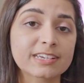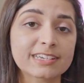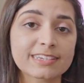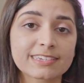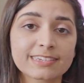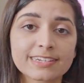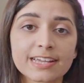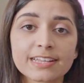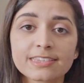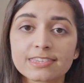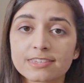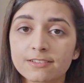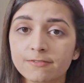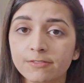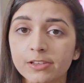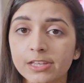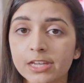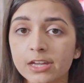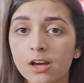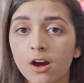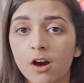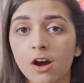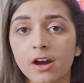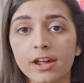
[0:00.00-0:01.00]

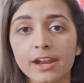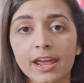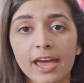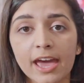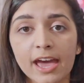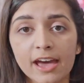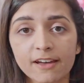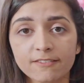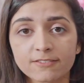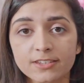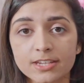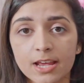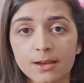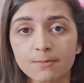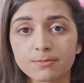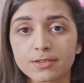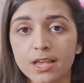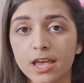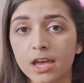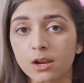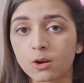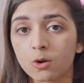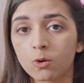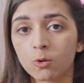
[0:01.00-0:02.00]
extensively on half
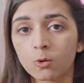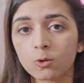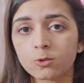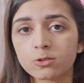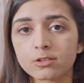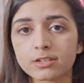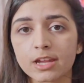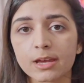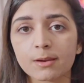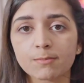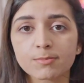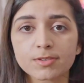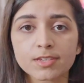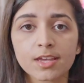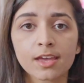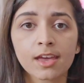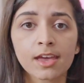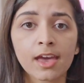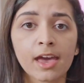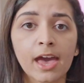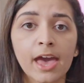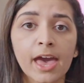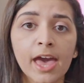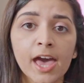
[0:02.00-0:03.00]
steps and whole steps.
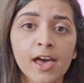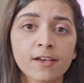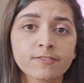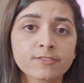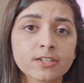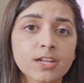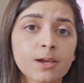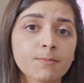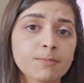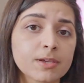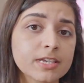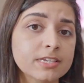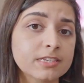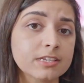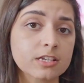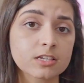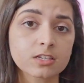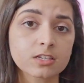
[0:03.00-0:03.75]
A half step is the